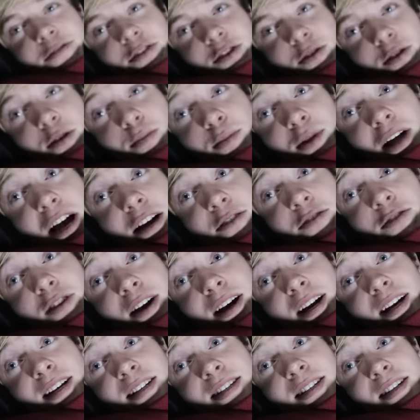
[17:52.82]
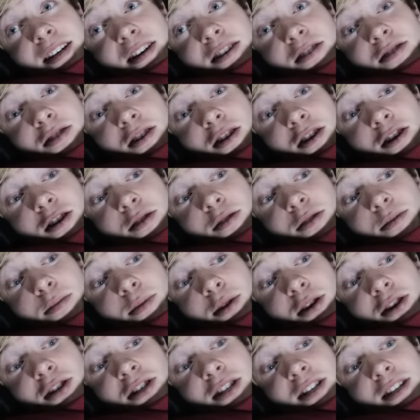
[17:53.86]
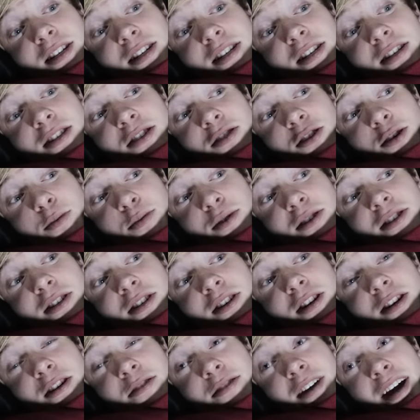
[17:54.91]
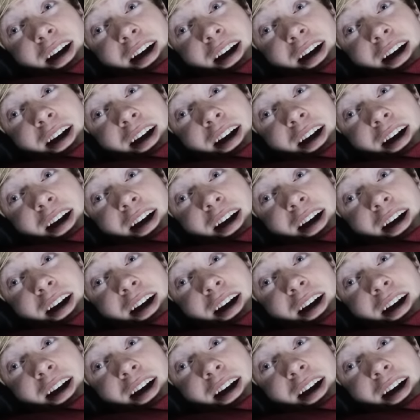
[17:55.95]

for the Black Friday sale. All the merch is 30% off,